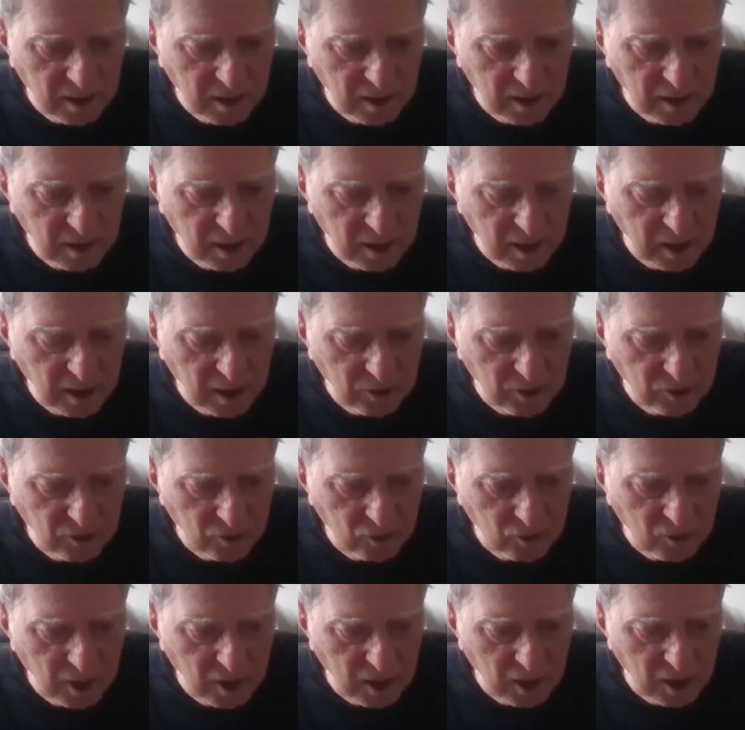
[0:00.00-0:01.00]
I,
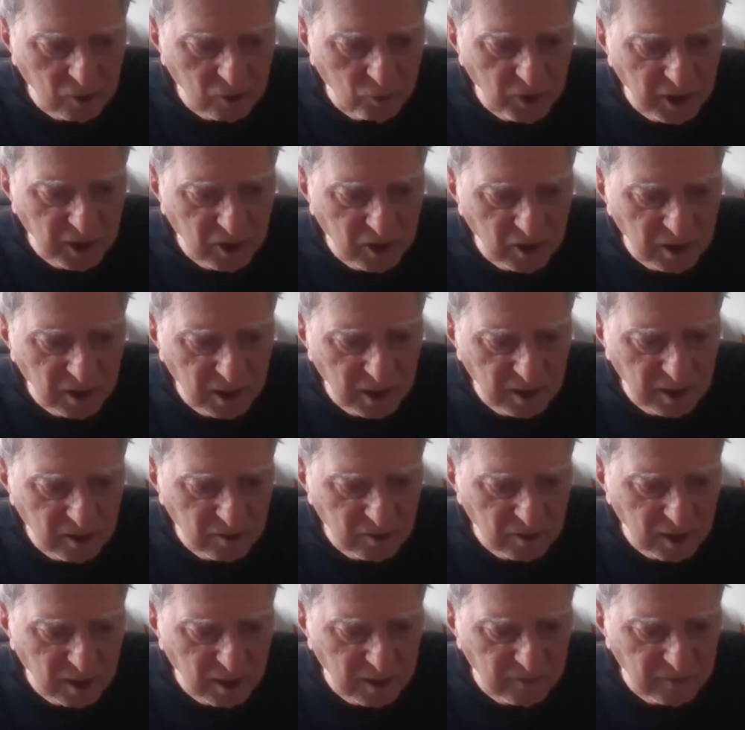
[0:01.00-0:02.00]
through air recon,
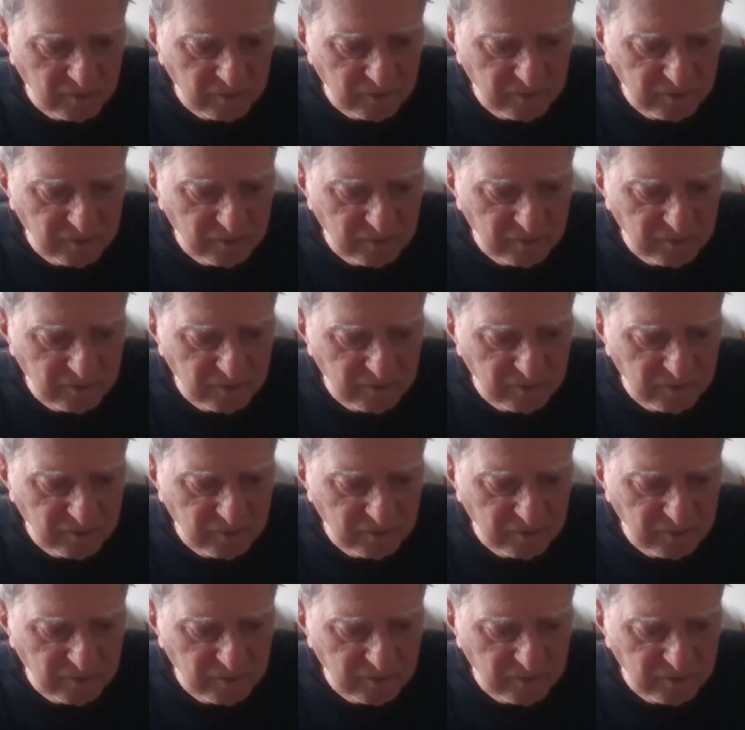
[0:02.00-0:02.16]
I